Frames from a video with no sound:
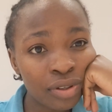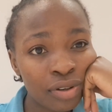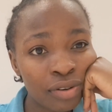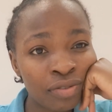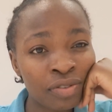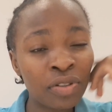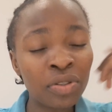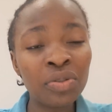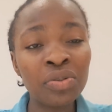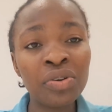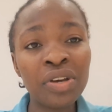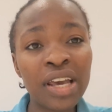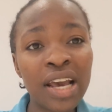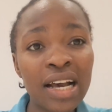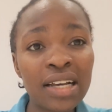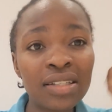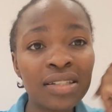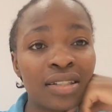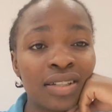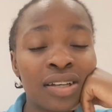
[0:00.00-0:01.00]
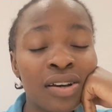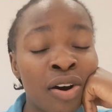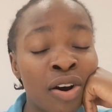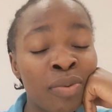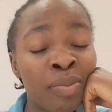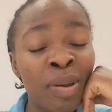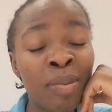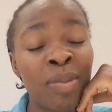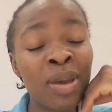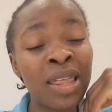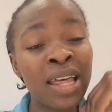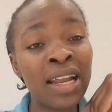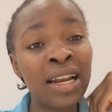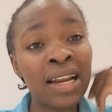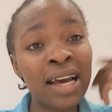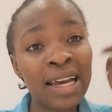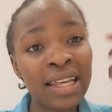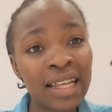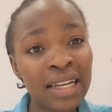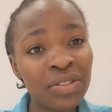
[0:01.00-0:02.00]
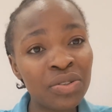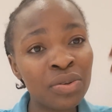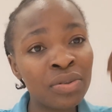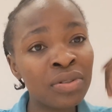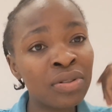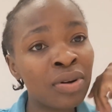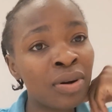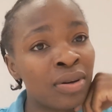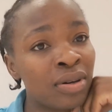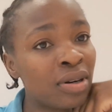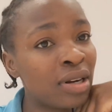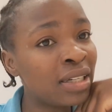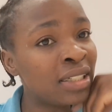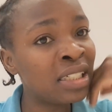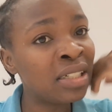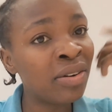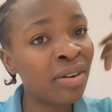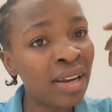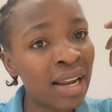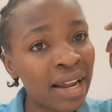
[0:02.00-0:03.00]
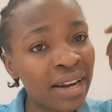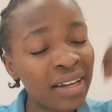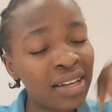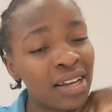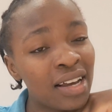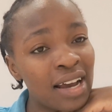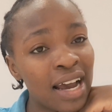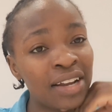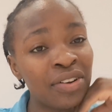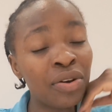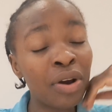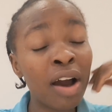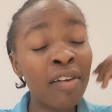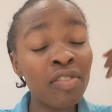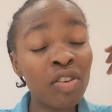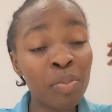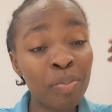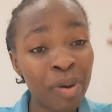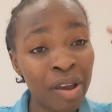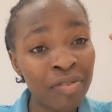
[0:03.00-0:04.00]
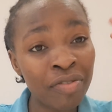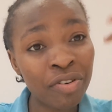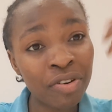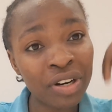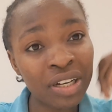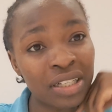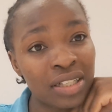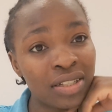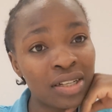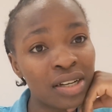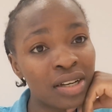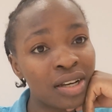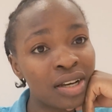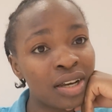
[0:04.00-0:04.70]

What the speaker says: for 2 years? Or maybe they lie that you stole jewelry and you have to pay for it.